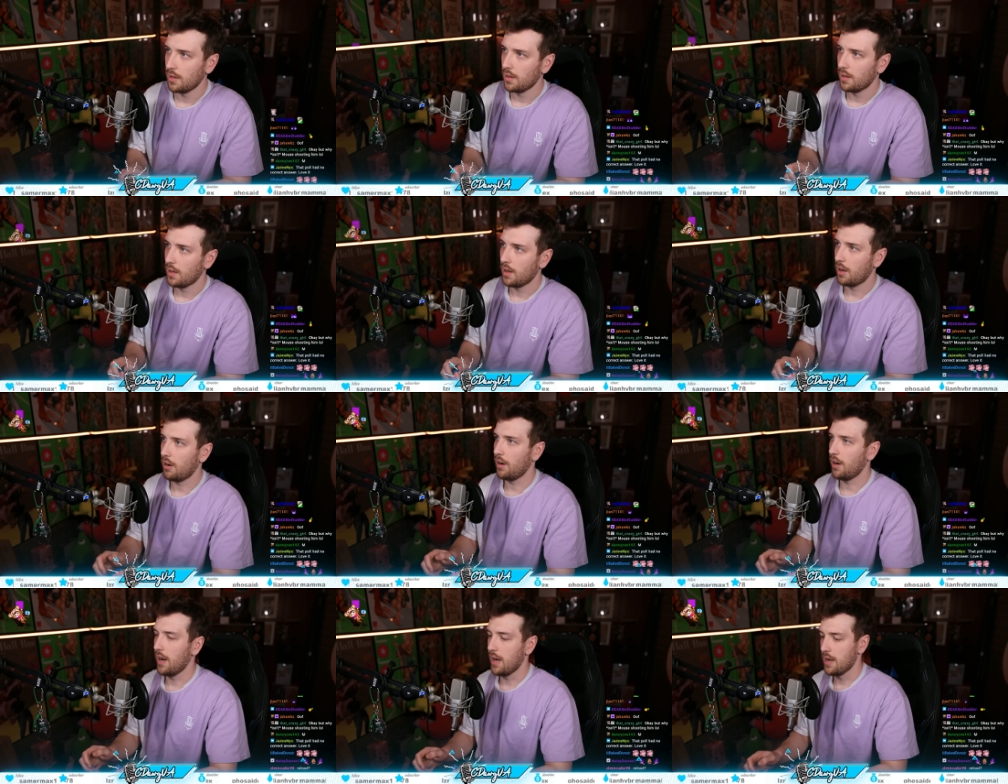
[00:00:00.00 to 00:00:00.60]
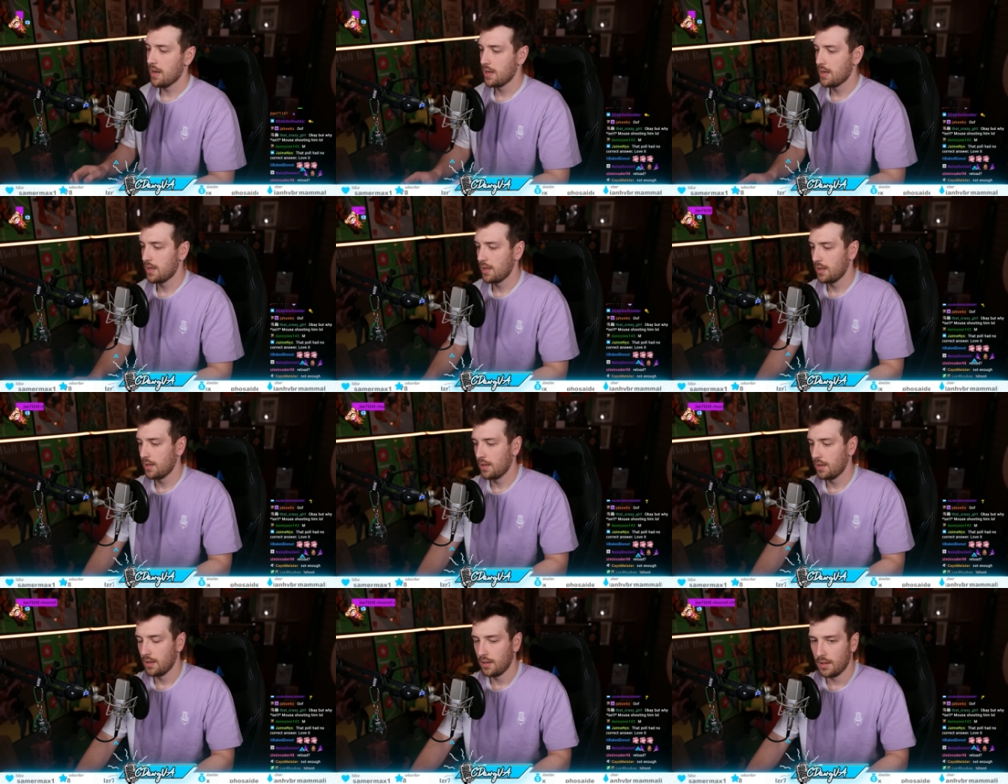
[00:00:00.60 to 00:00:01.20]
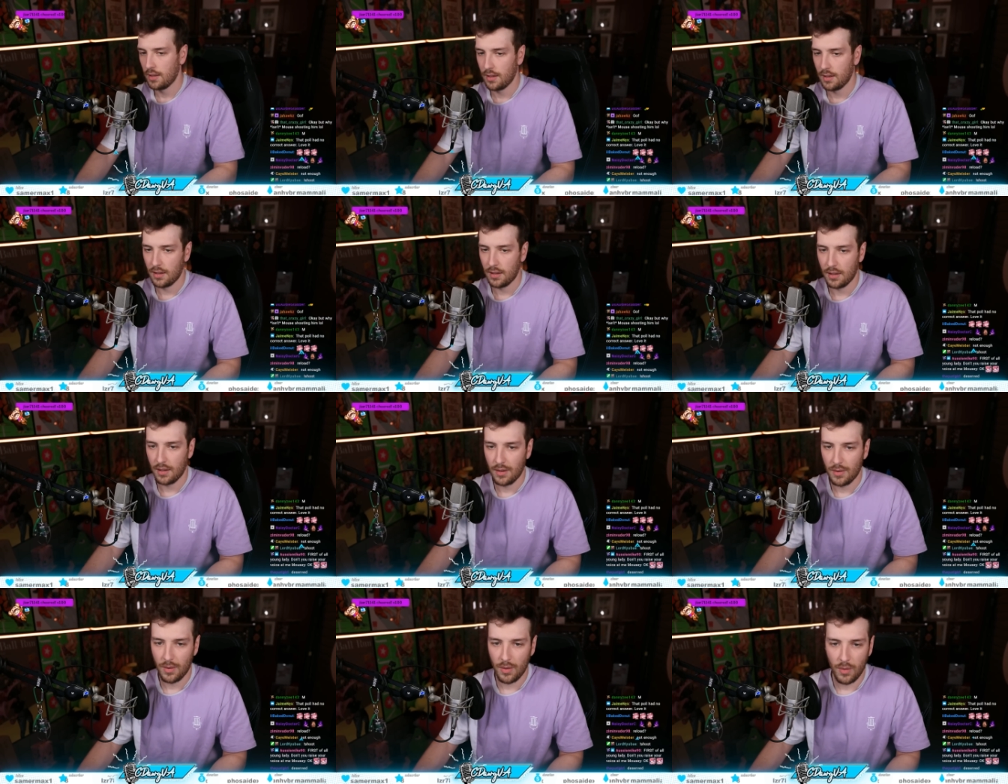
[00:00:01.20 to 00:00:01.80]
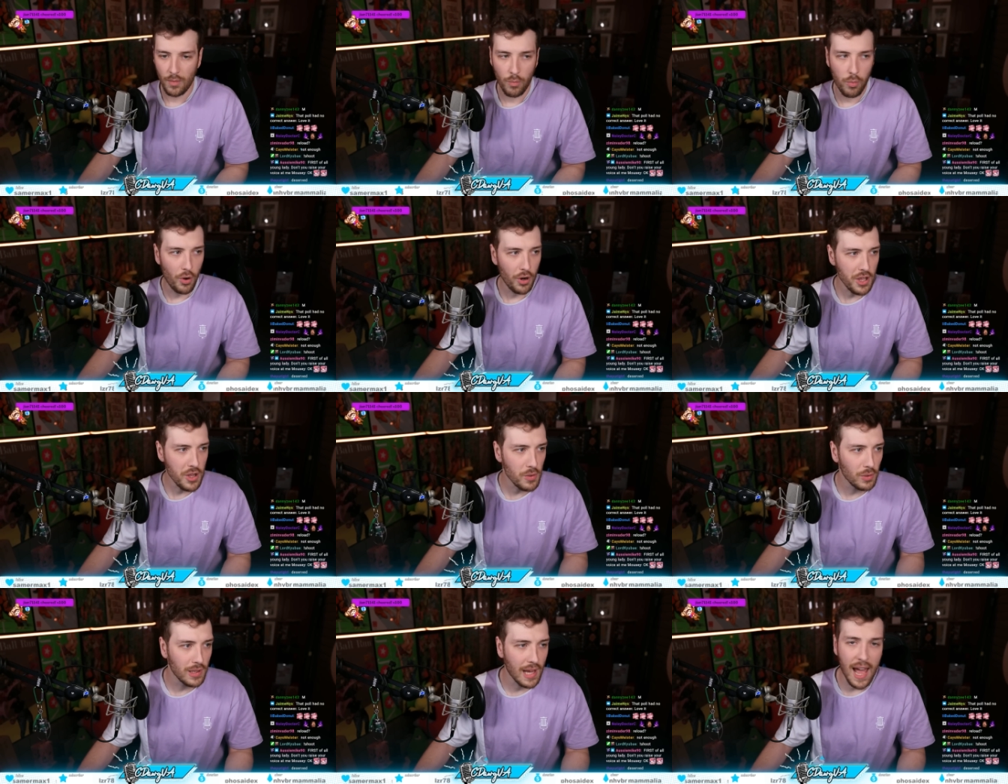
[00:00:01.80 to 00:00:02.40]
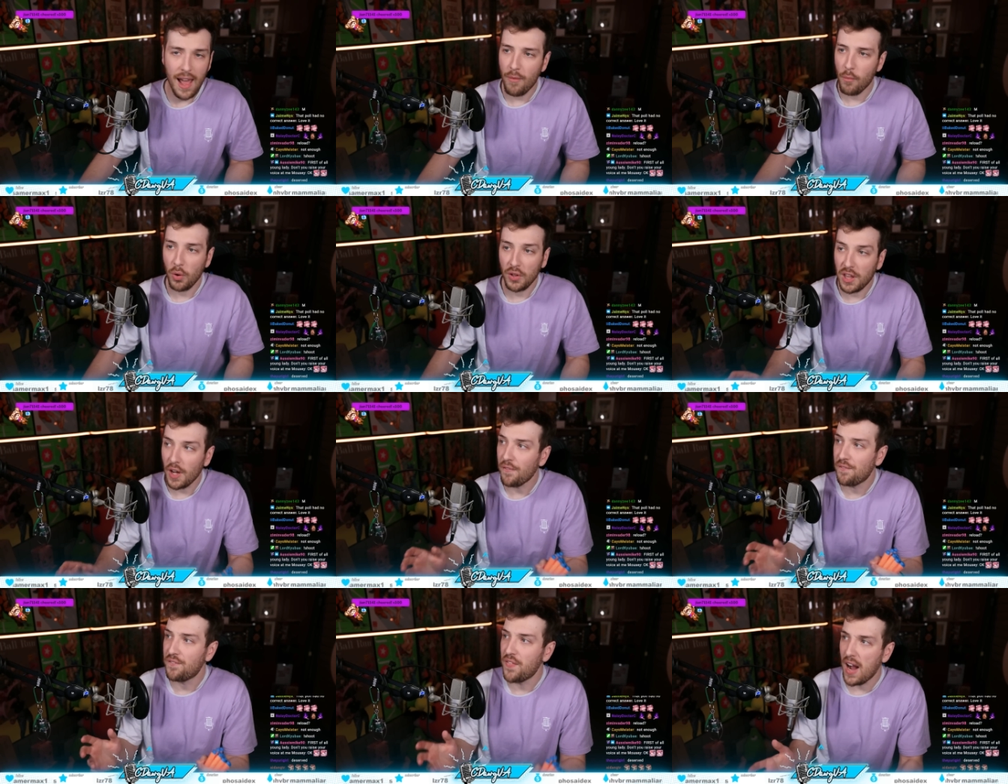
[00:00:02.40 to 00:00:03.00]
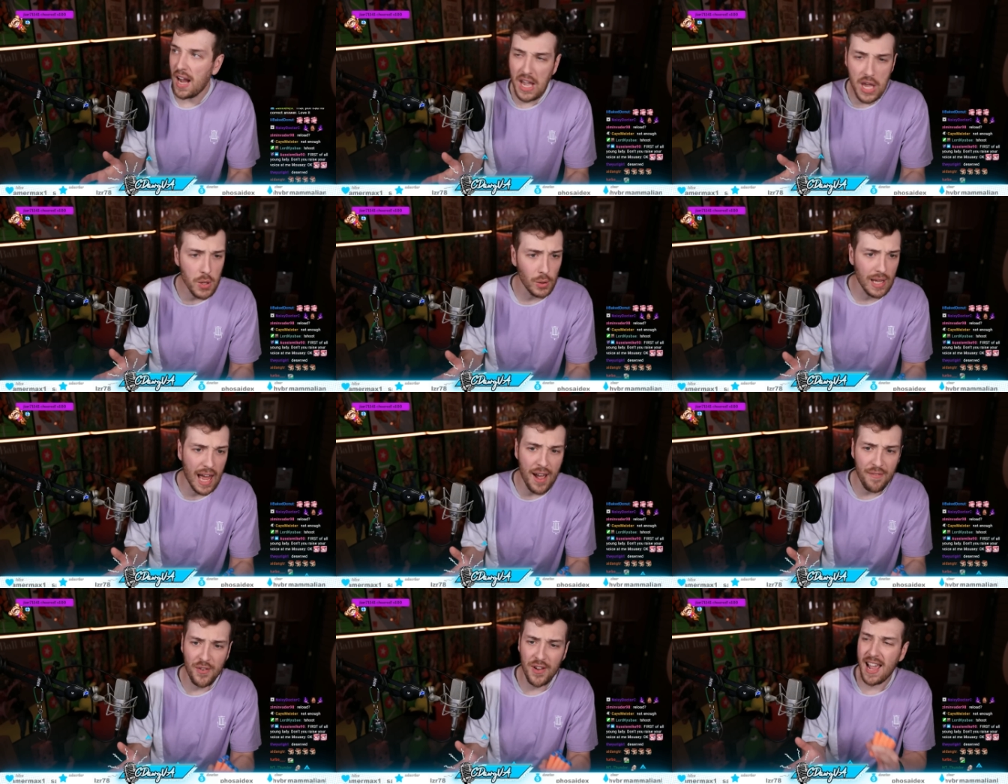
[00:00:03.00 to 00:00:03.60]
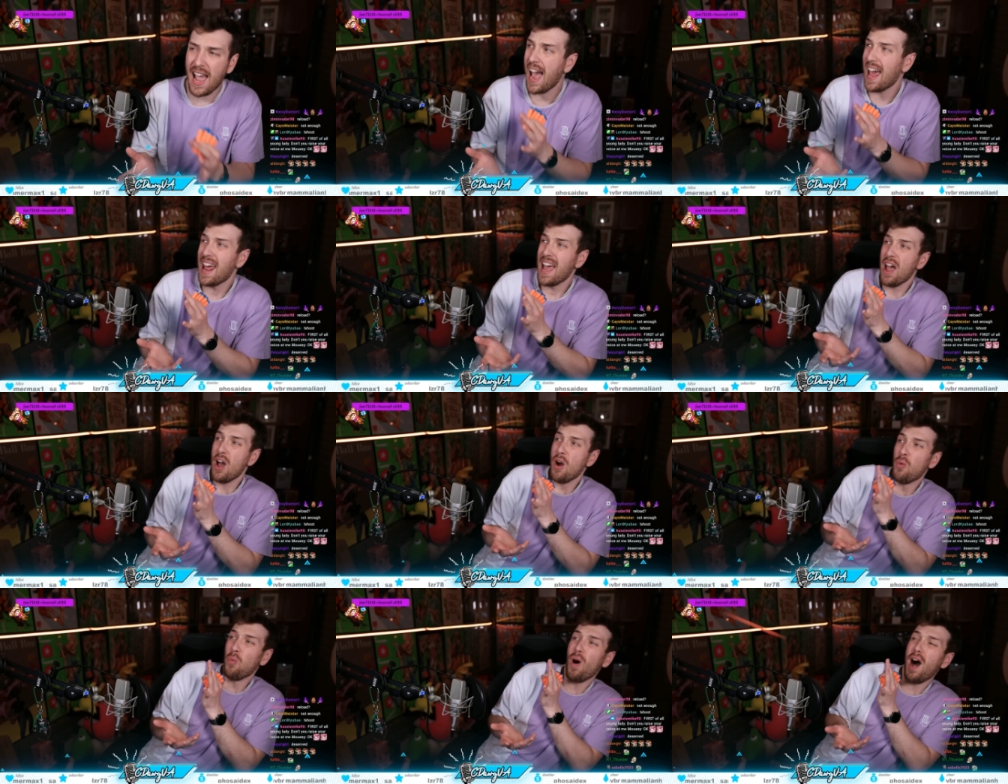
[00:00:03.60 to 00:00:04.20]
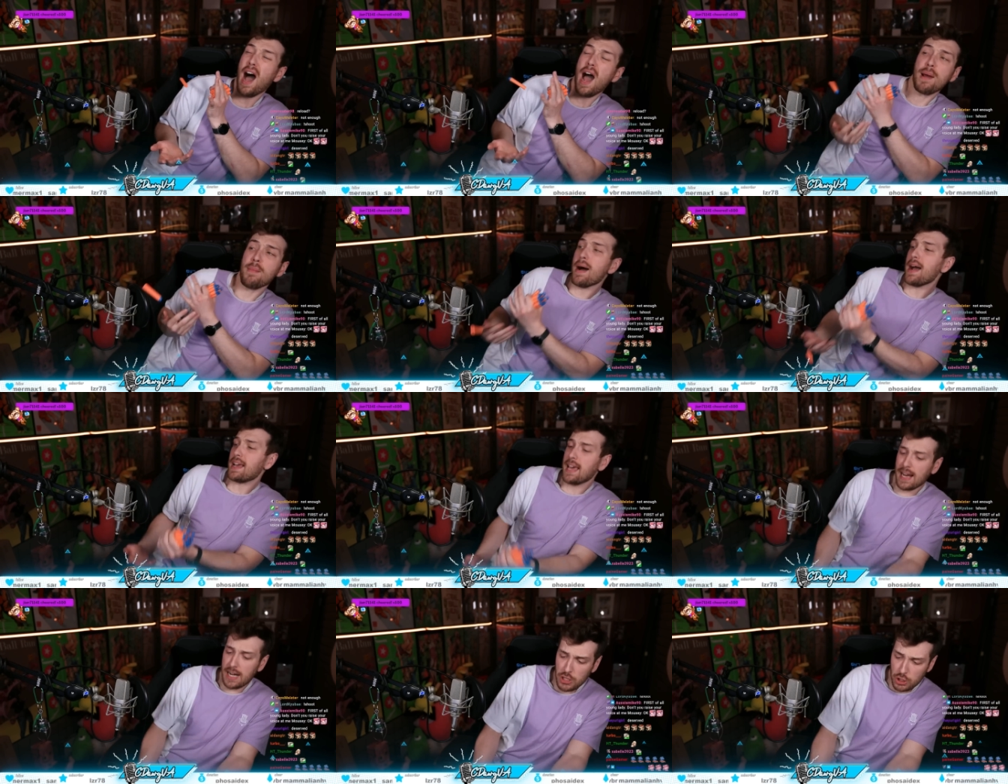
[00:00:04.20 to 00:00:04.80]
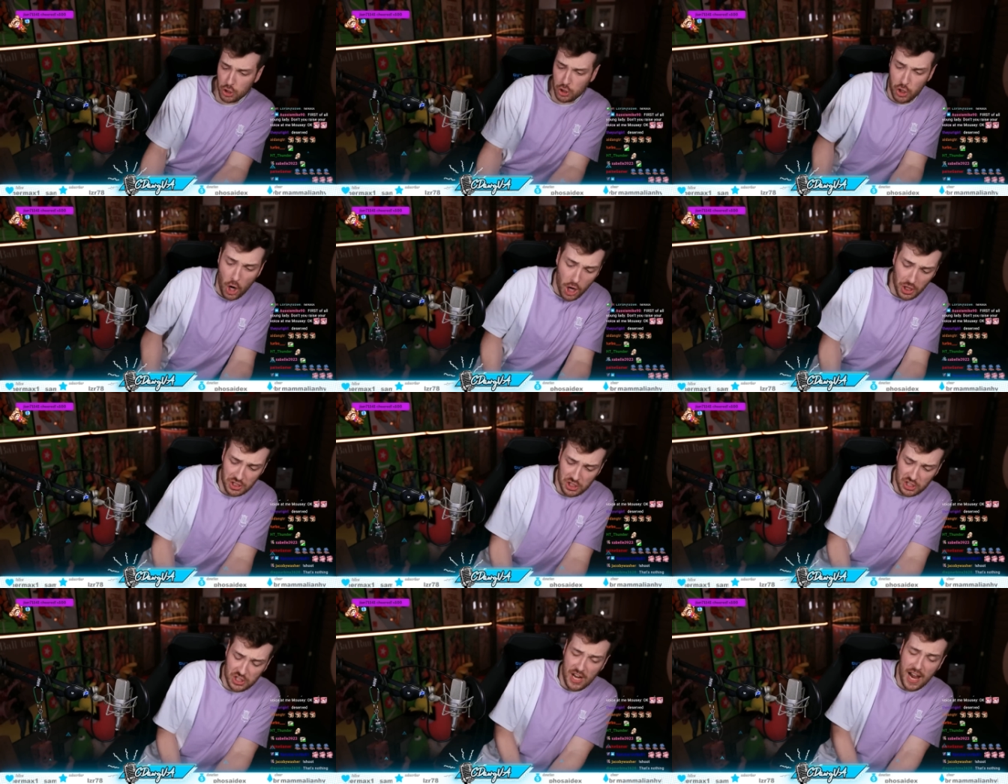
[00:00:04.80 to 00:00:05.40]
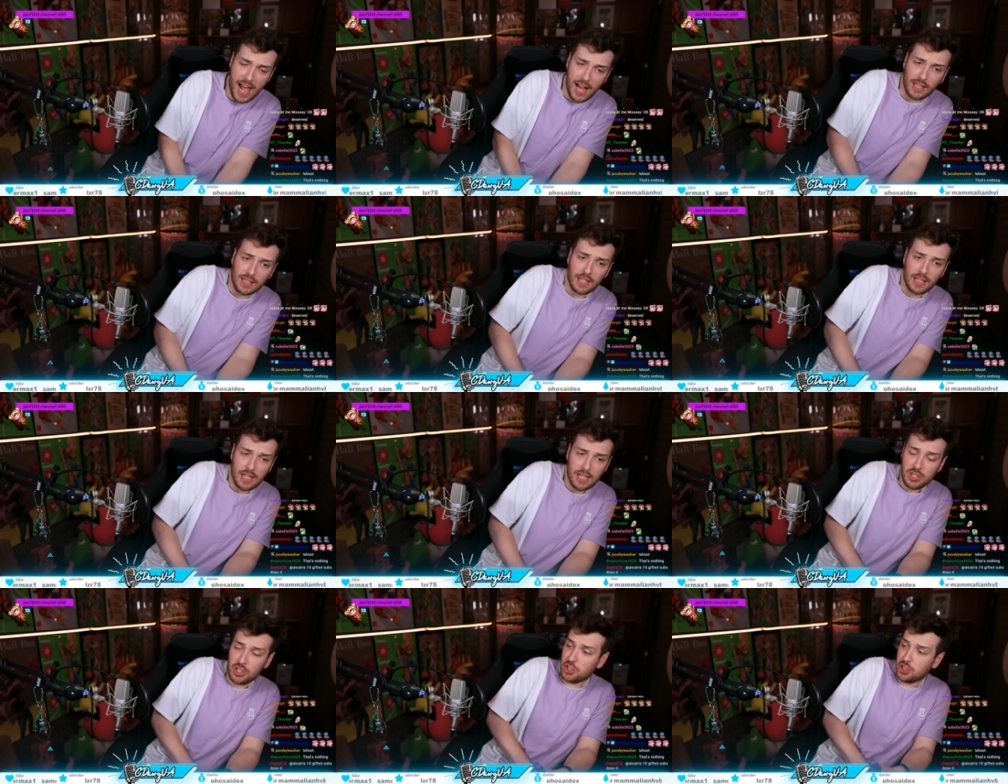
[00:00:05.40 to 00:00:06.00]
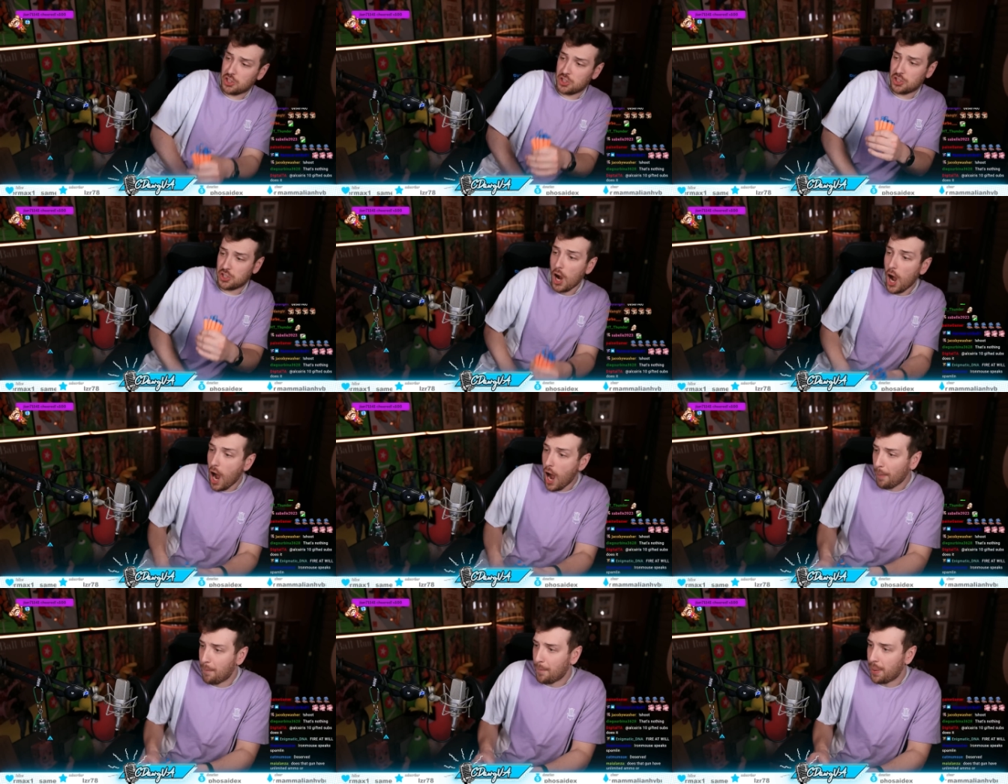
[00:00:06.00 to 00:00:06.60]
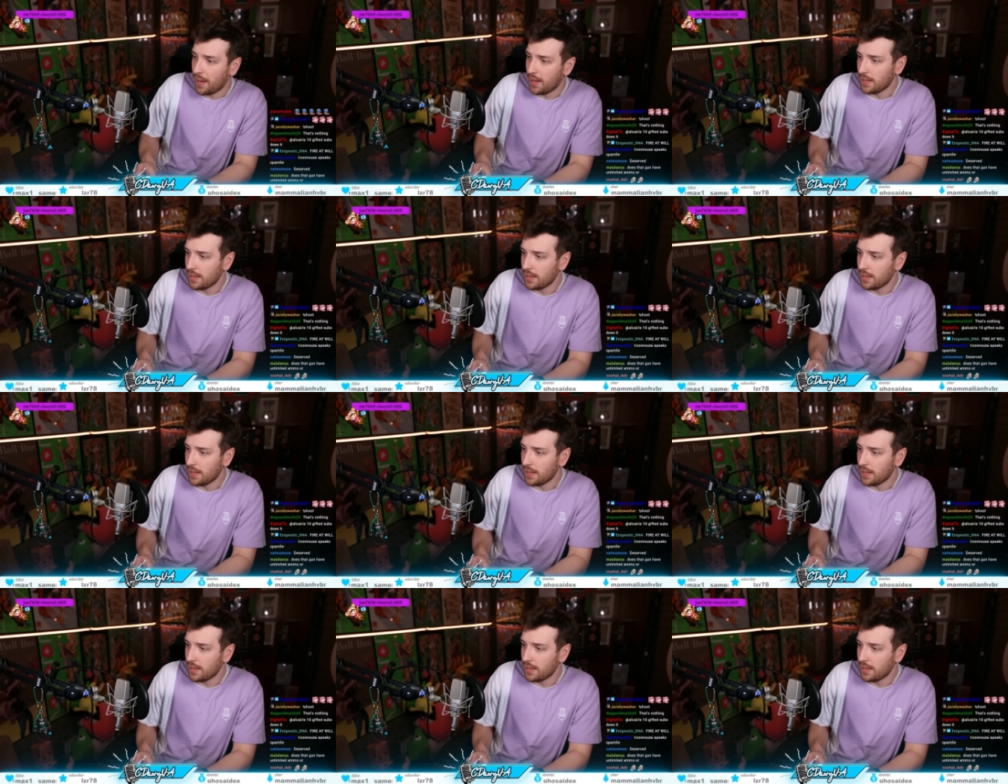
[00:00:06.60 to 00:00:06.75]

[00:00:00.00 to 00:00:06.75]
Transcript: All right. What are you laughing? What the fuck are you laughing at? Why am I getting shot still? Stop!